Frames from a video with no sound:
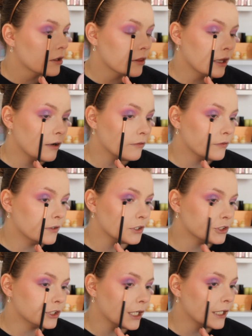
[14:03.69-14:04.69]
that
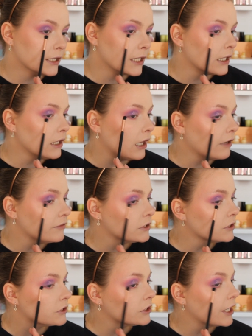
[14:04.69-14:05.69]
first shade, that
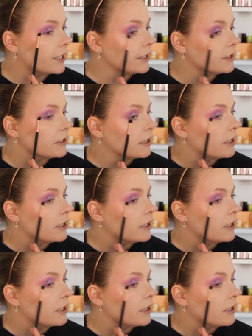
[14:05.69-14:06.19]
lavender shade,